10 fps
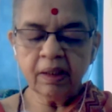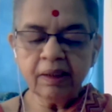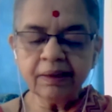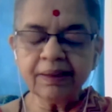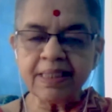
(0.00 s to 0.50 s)

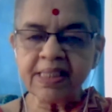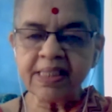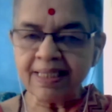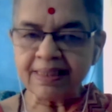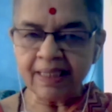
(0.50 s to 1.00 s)
The
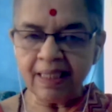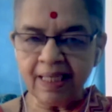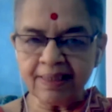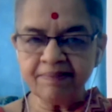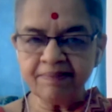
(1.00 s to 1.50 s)
darshanas are
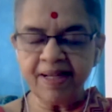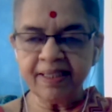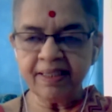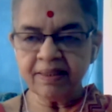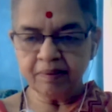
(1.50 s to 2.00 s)

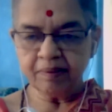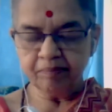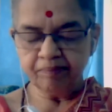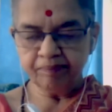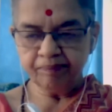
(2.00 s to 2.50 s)
classified
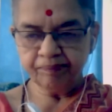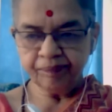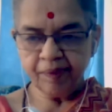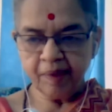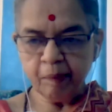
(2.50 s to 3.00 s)

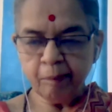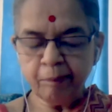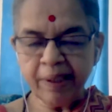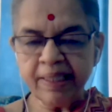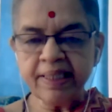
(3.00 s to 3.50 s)

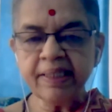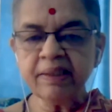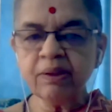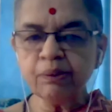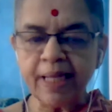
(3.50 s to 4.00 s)
mainly
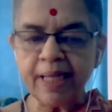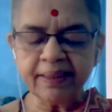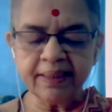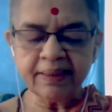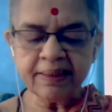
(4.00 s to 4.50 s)
in two
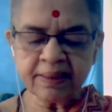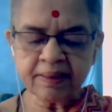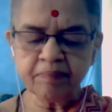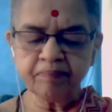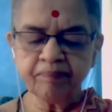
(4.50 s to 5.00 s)
categories
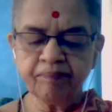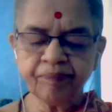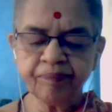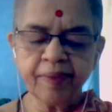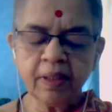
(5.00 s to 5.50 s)

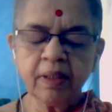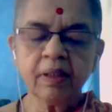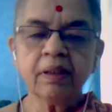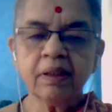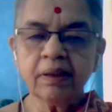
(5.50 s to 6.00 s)

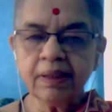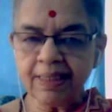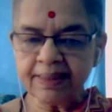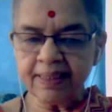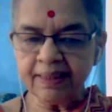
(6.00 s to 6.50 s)
the
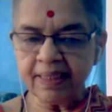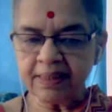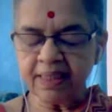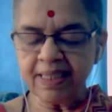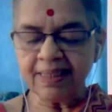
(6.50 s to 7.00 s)
Astika
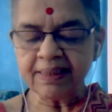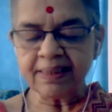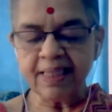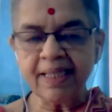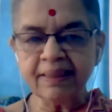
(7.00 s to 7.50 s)

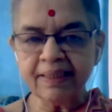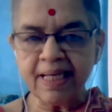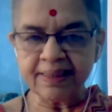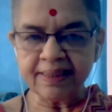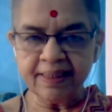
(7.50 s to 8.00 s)
Darshanas and the
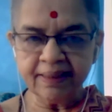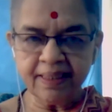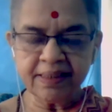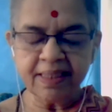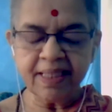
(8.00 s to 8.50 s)
Nastika
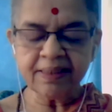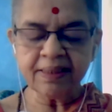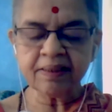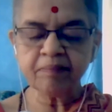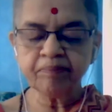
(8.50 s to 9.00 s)

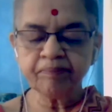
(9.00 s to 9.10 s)
Darshanas.